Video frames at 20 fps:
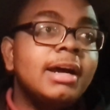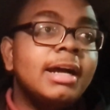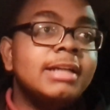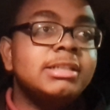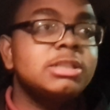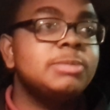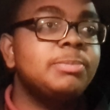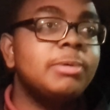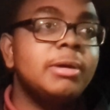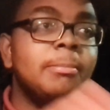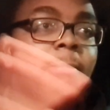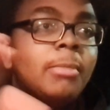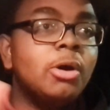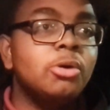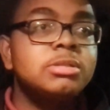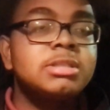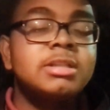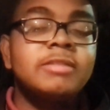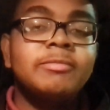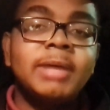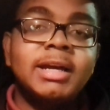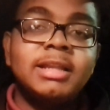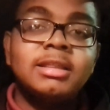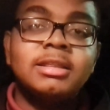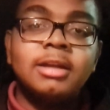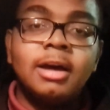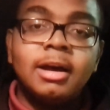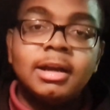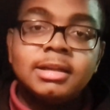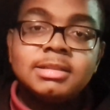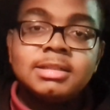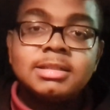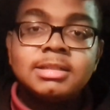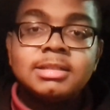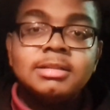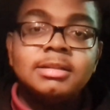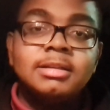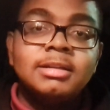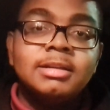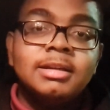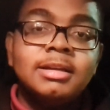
I just put most of my thoughts